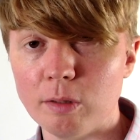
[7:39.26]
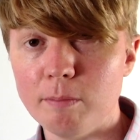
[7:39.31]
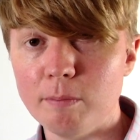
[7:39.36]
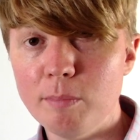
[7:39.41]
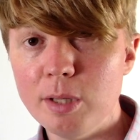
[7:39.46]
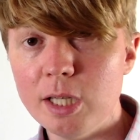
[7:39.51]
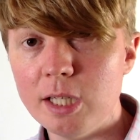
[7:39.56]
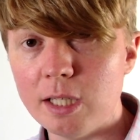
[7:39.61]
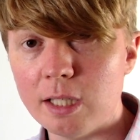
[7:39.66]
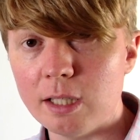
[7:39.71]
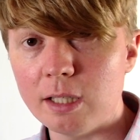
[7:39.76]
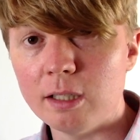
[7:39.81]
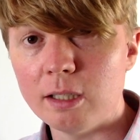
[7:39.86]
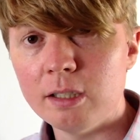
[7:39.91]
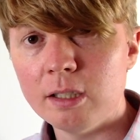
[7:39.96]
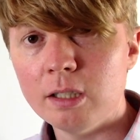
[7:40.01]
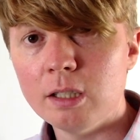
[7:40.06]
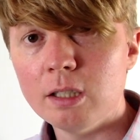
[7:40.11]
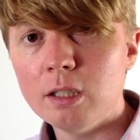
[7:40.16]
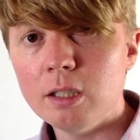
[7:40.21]
B.
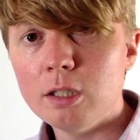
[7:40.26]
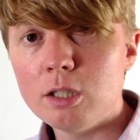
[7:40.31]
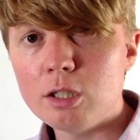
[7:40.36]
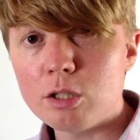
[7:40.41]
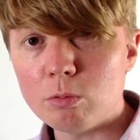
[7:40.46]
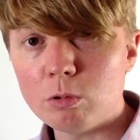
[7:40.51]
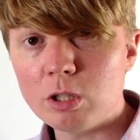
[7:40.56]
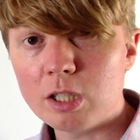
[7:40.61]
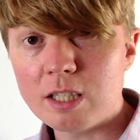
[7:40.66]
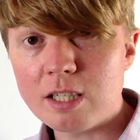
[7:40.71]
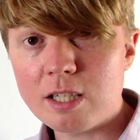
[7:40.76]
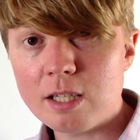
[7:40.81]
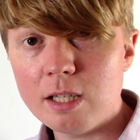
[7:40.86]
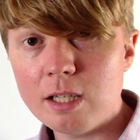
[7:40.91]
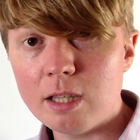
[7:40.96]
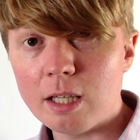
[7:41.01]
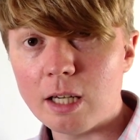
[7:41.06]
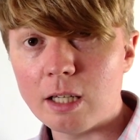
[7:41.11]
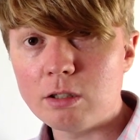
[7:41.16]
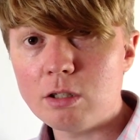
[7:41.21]
So we can see
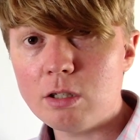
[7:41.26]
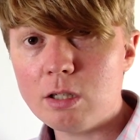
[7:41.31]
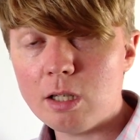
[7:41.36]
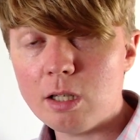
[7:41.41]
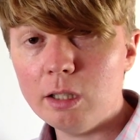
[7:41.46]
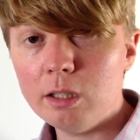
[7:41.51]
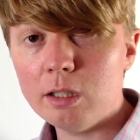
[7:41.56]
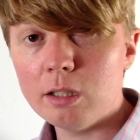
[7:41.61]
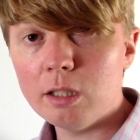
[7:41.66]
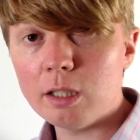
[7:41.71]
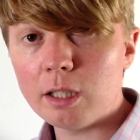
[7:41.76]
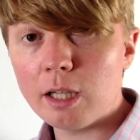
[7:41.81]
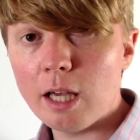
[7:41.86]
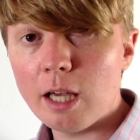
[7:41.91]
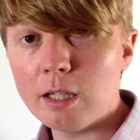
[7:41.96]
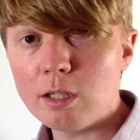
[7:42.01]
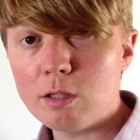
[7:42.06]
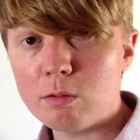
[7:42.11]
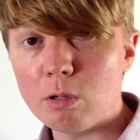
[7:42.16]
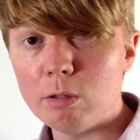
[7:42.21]
there, just like in the
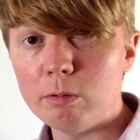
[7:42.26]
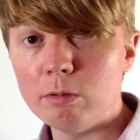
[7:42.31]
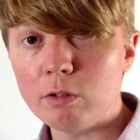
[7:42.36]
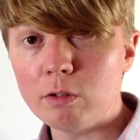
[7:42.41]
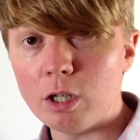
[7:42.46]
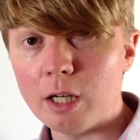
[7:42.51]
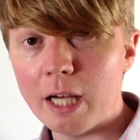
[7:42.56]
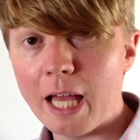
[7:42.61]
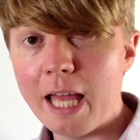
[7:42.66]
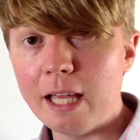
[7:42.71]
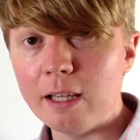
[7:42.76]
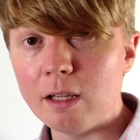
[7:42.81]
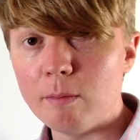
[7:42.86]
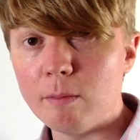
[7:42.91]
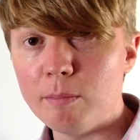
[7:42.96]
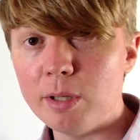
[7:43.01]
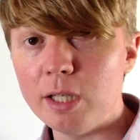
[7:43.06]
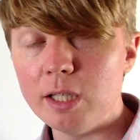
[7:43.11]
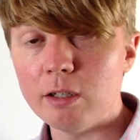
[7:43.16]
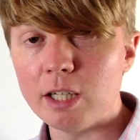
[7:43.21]
case where we've got A and
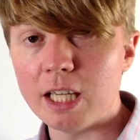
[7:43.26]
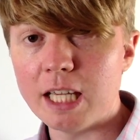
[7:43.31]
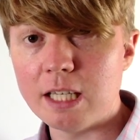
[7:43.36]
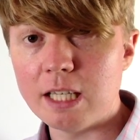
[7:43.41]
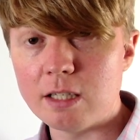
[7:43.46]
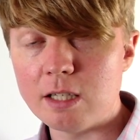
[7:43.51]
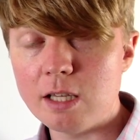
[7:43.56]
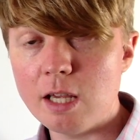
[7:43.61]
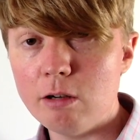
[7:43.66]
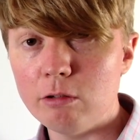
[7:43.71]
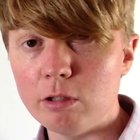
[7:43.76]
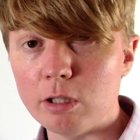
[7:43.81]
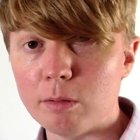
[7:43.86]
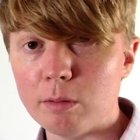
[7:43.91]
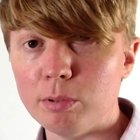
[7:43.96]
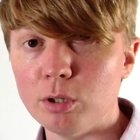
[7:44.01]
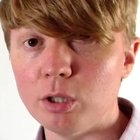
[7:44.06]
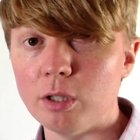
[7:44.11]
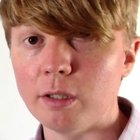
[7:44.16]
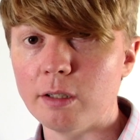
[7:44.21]
B are interior
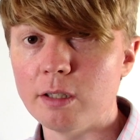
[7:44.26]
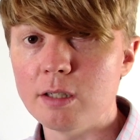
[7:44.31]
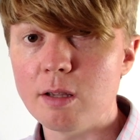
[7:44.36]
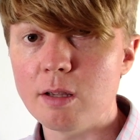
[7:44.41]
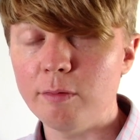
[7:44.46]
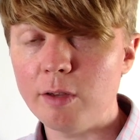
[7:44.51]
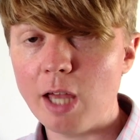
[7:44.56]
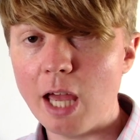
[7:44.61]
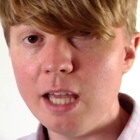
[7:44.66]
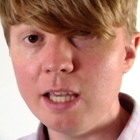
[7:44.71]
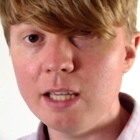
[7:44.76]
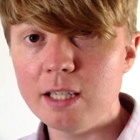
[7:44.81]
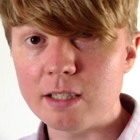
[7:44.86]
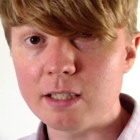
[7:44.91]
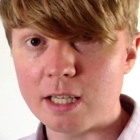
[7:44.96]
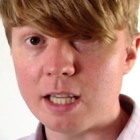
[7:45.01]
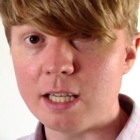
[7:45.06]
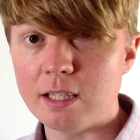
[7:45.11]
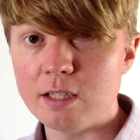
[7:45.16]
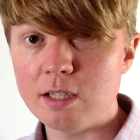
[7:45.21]
points, if A is
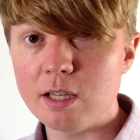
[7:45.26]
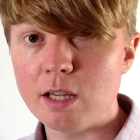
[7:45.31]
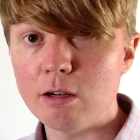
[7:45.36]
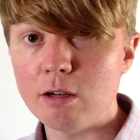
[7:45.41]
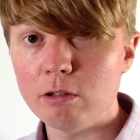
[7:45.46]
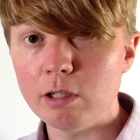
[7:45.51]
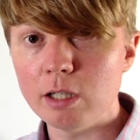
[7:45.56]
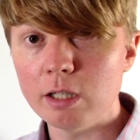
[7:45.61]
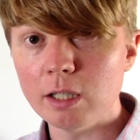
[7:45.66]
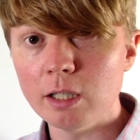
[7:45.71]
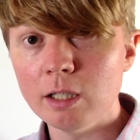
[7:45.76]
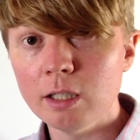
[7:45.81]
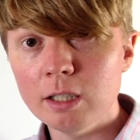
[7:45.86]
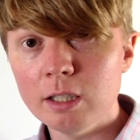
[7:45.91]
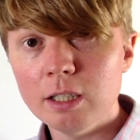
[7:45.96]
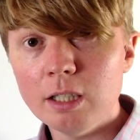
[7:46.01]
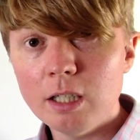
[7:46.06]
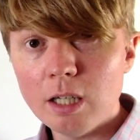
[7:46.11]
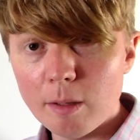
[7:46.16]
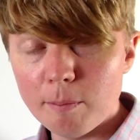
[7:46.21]
interior
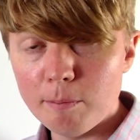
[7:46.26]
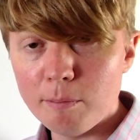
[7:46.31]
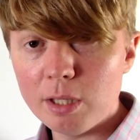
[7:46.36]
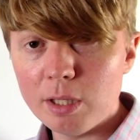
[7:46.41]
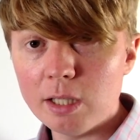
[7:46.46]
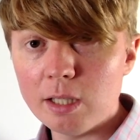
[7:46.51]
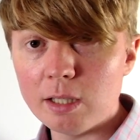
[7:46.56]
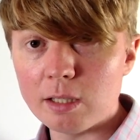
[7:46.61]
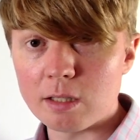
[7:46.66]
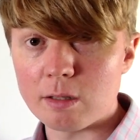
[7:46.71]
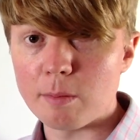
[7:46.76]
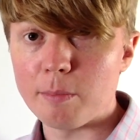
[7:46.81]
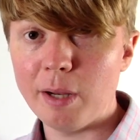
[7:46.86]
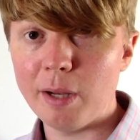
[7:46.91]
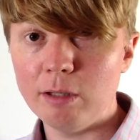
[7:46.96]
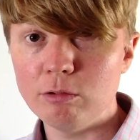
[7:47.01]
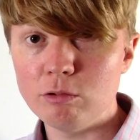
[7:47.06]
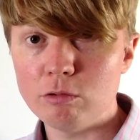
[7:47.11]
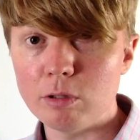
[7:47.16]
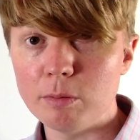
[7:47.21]
and B is a
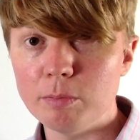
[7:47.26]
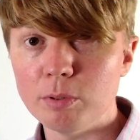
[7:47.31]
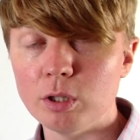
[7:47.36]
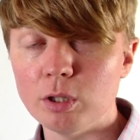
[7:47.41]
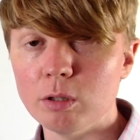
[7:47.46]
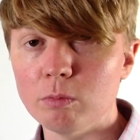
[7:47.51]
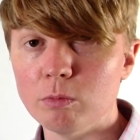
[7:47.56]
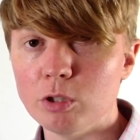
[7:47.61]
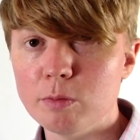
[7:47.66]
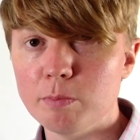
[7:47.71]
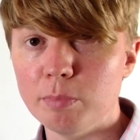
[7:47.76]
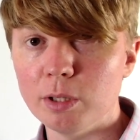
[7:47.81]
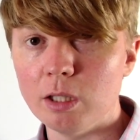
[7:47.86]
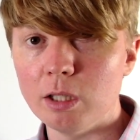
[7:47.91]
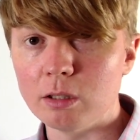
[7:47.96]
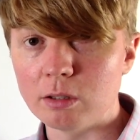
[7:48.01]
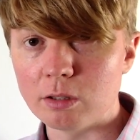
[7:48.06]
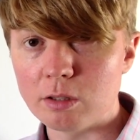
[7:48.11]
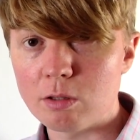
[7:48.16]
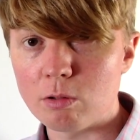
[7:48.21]
boundary point which
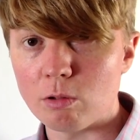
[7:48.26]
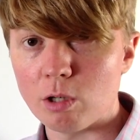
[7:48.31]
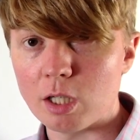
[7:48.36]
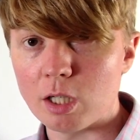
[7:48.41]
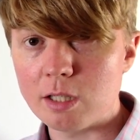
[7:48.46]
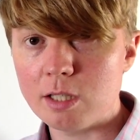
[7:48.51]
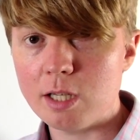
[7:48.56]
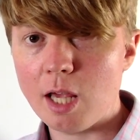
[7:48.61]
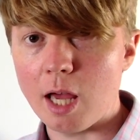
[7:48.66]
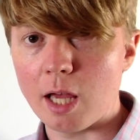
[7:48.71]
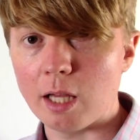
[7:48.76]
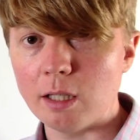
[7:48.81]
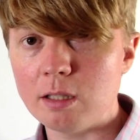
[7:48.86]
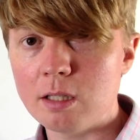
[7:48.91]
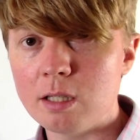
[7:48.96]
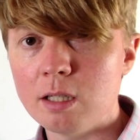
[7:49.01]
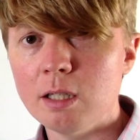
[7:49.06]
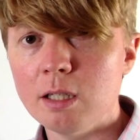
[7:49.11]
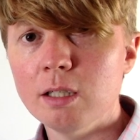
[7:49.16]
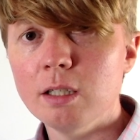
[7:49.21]
belongs to our set,
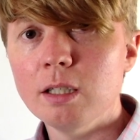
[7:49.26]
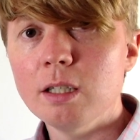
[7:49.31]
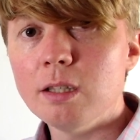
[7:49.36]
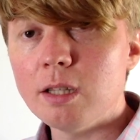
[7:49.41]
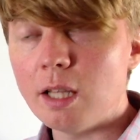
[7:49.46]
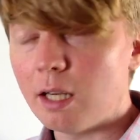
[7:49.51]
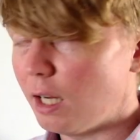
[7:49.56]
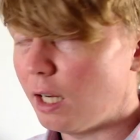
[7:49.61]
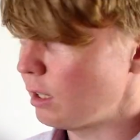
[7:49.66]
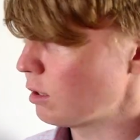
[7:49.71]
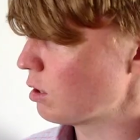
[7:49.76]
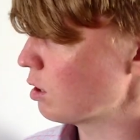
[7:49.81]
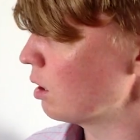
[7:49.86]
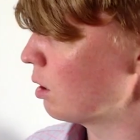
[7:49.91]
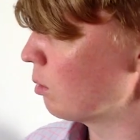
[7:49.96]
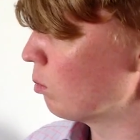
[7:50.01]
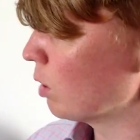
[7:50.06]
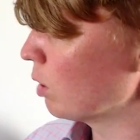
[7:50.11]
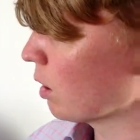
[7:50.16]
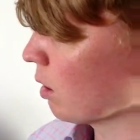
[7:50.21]
then actually
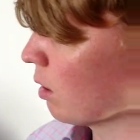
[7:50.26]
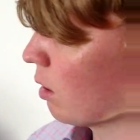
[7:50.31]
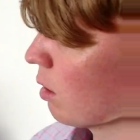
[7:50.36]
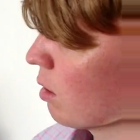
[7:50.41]
we can